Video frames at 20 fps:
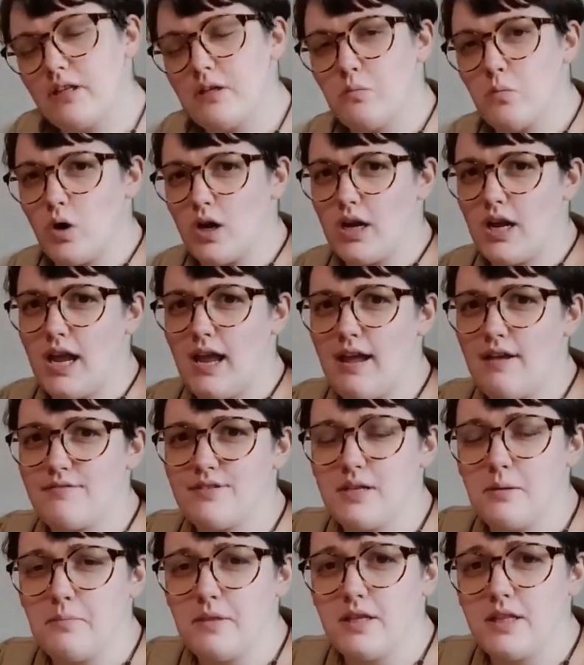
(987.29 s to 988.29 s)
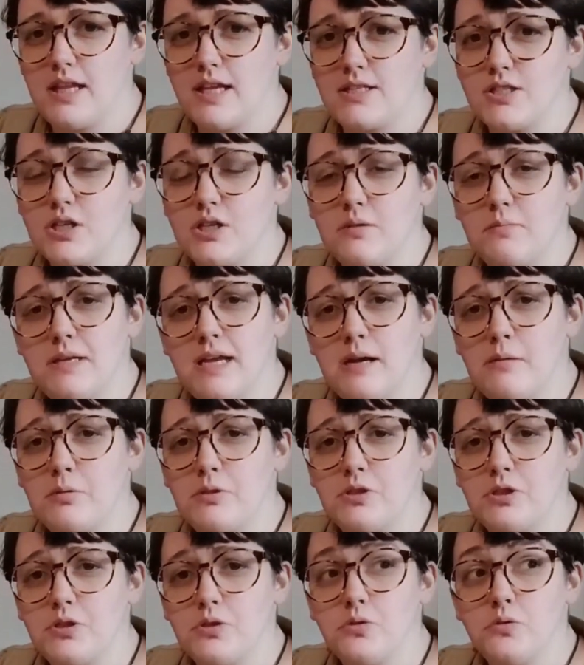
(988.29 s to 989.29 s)
want to have something that's going to be able
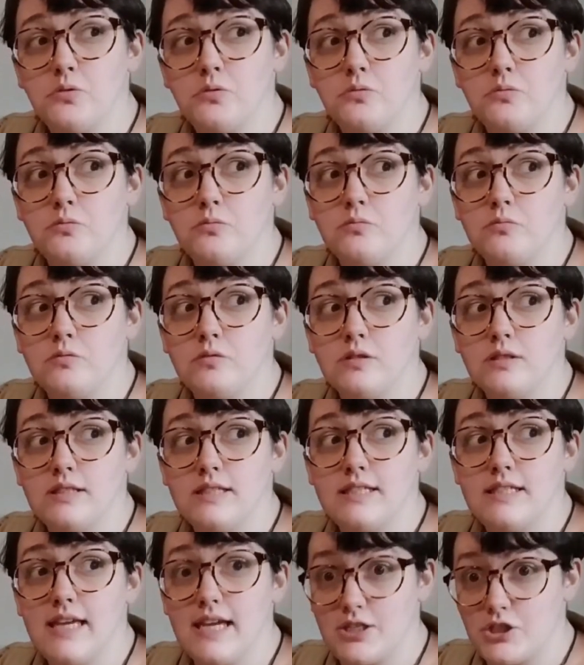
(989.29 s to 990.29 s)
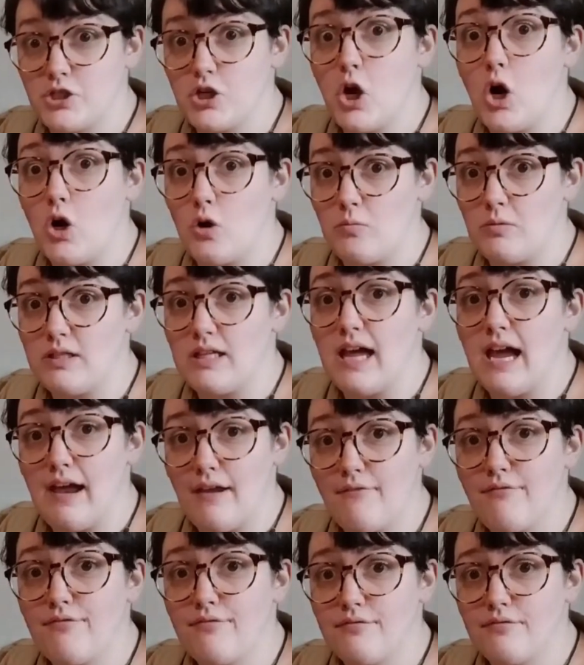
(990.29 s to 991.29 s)
to get you home
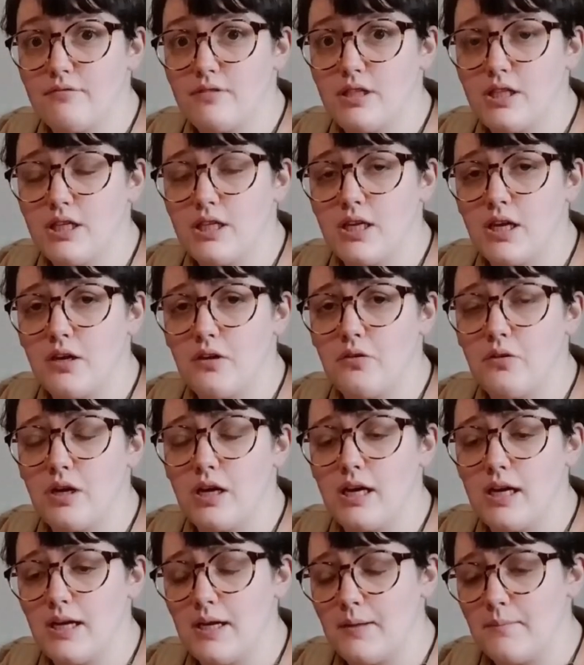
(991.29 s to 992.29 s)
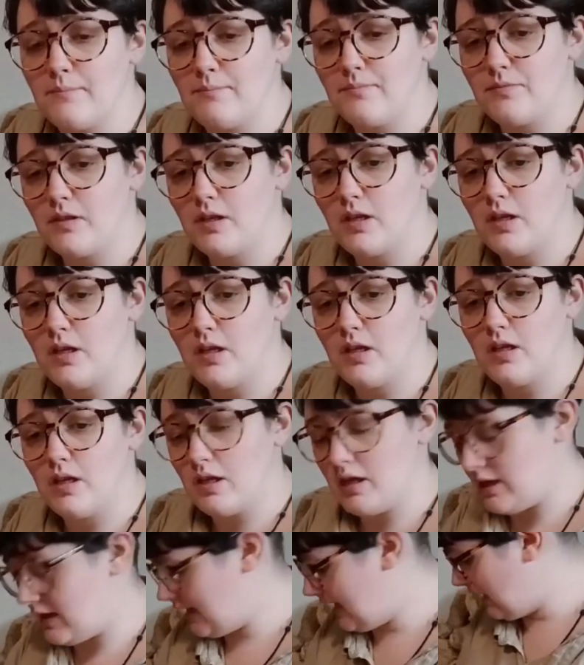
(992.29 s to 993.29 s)
alive,
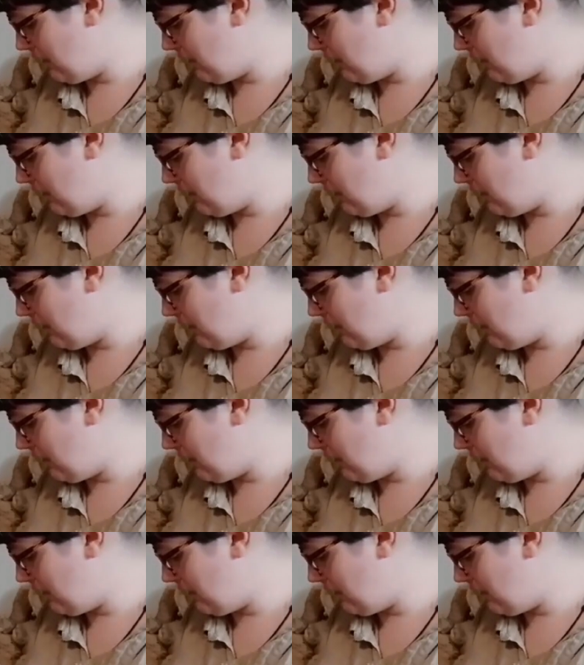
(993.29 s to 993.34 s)
and